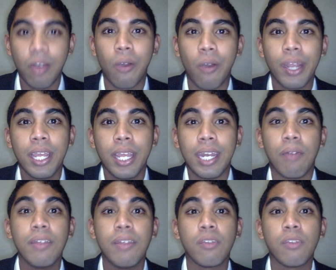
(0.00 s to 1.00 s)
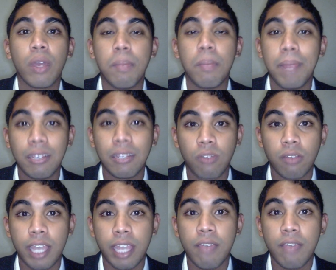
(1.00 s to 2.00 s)
Alright, now this is one of the best
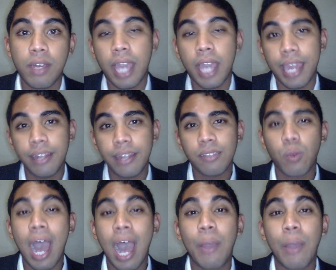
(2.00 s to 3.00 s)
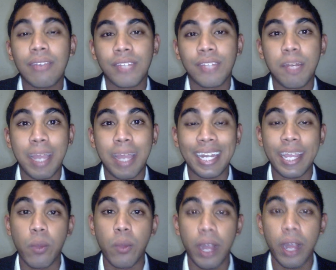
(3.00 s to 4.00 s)
songs ever, and this is how I start my
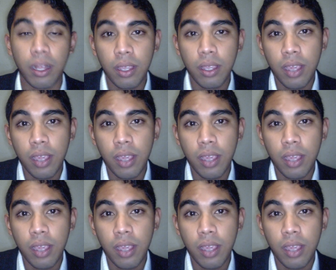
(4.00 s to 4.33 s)
day well.